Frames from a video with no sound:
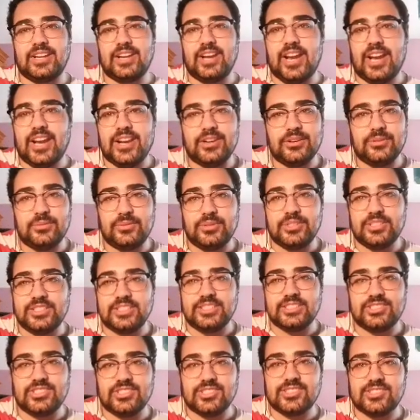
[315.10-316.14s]
I
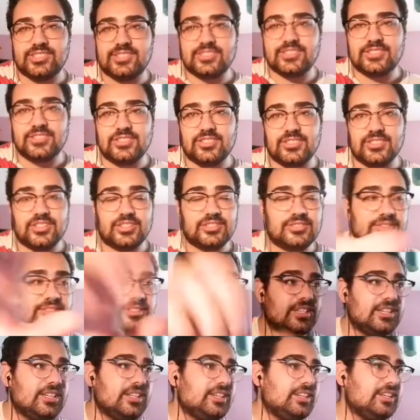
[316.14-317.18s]
really just, you know,
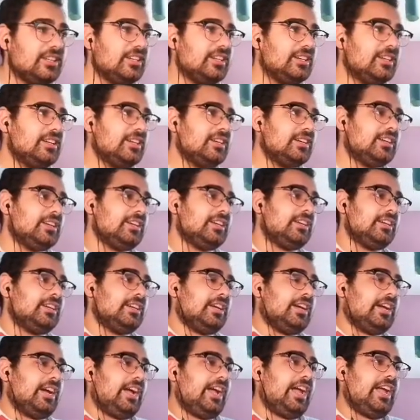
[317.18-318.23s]

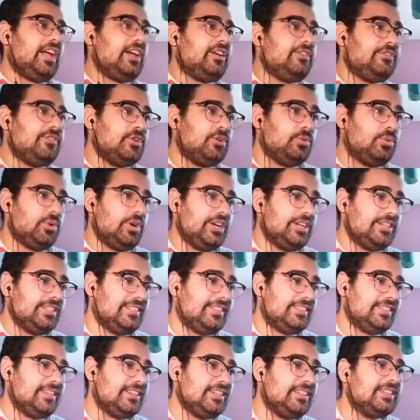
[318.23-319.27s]
I have no
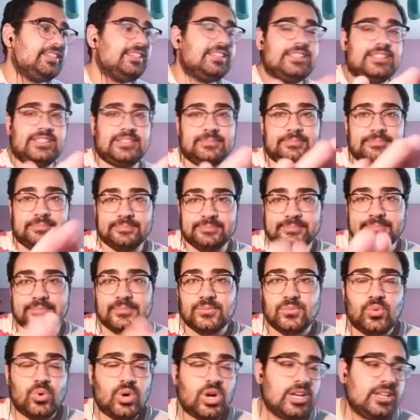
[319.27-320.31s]
words.
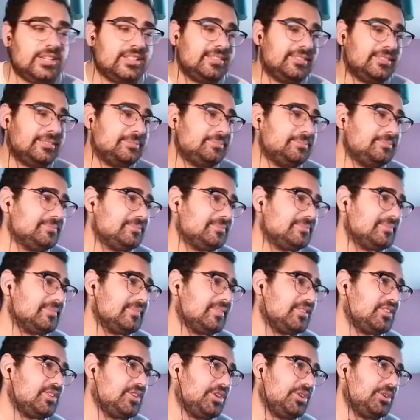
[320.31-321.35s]
One,
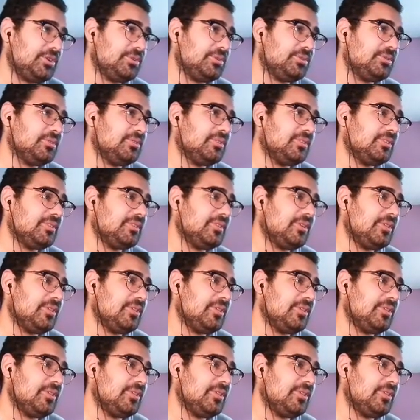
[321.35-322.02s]
two,